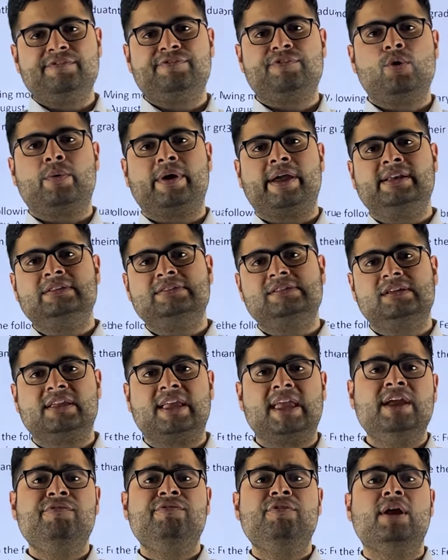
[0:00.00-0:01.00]
you can
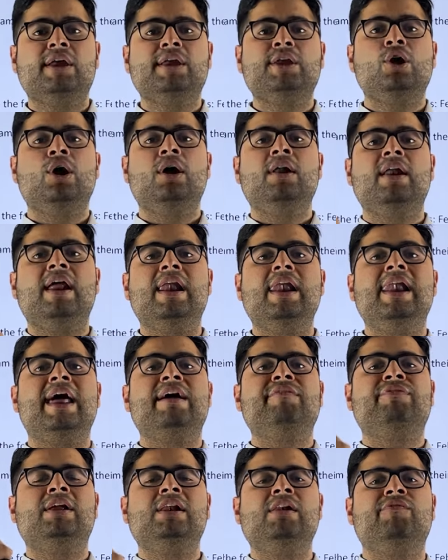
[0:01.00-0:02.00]
give your
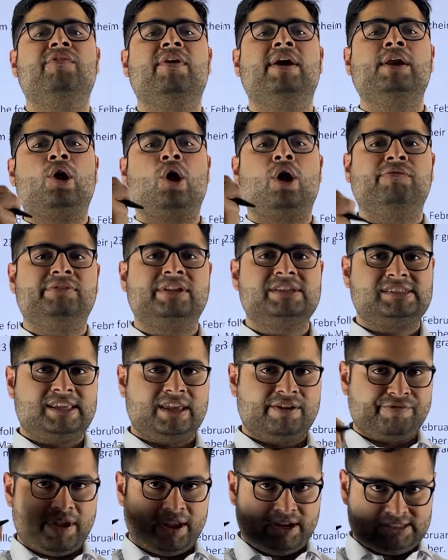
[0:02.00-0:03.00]
level 1 of the
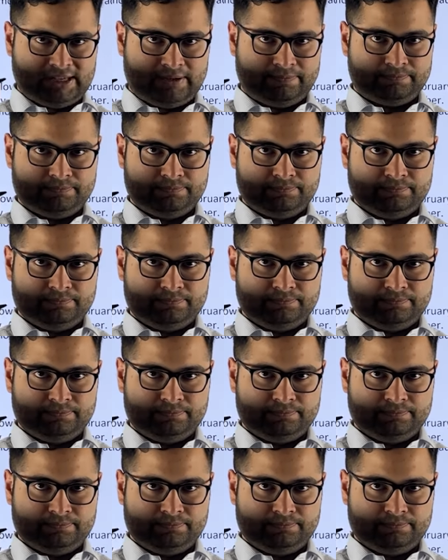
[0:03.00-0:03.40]
CFA exam.